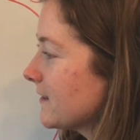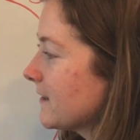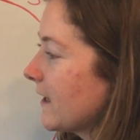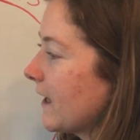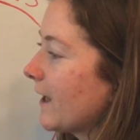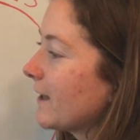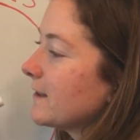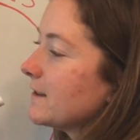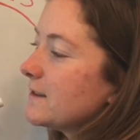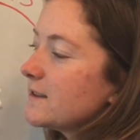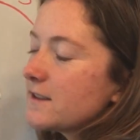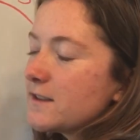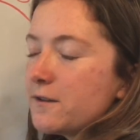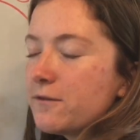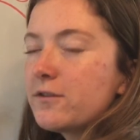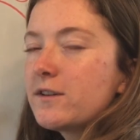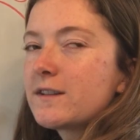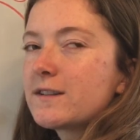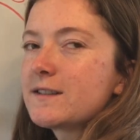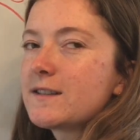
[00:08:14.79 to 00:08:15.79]
and
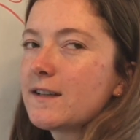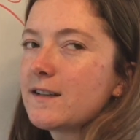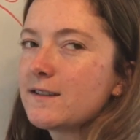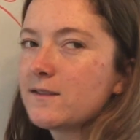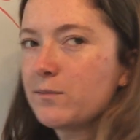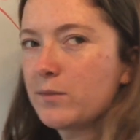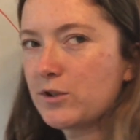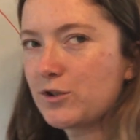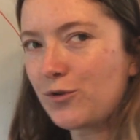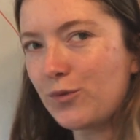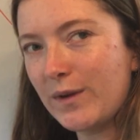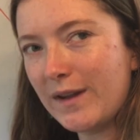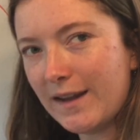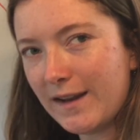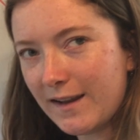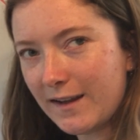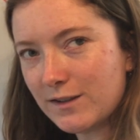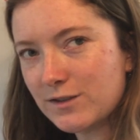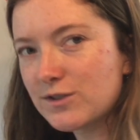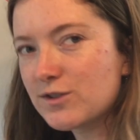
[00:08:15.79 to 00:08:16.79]
differences between
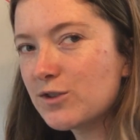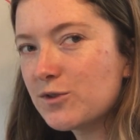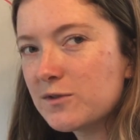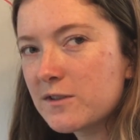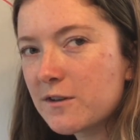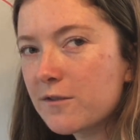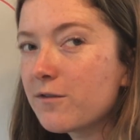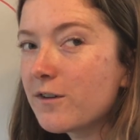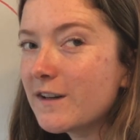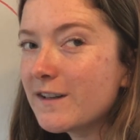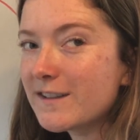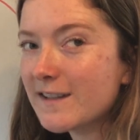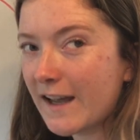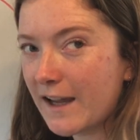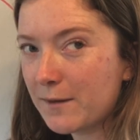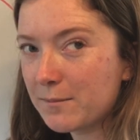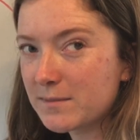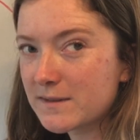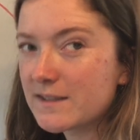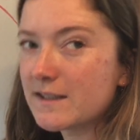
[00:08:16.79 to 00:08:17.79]
these 2 different
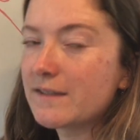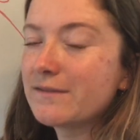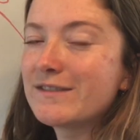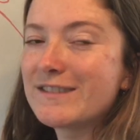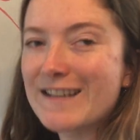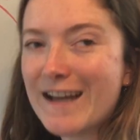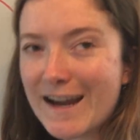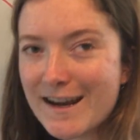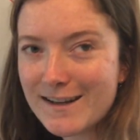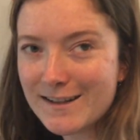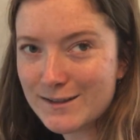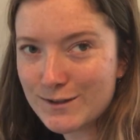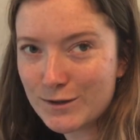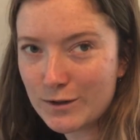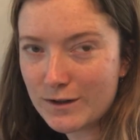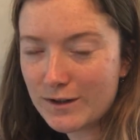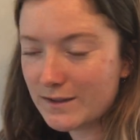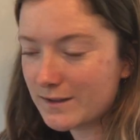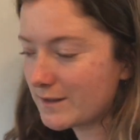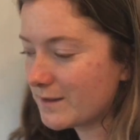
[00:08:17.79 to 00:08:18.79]
types of
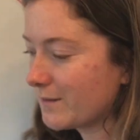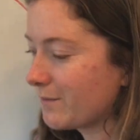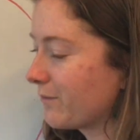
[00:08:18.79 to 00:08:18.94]
dinosaurs.